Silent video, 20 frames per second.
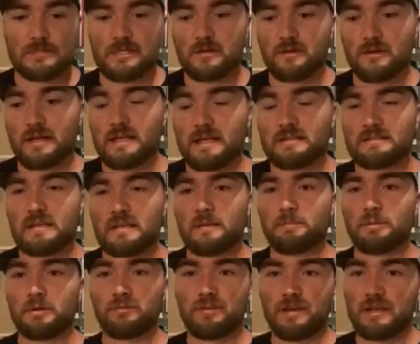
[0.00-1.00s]
you know as a
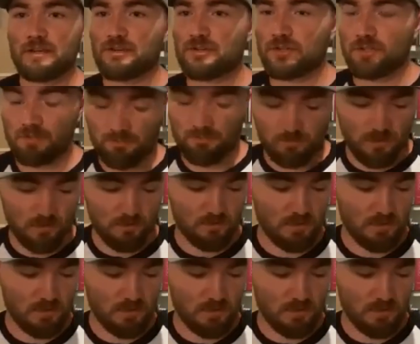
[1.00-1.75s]
professional whether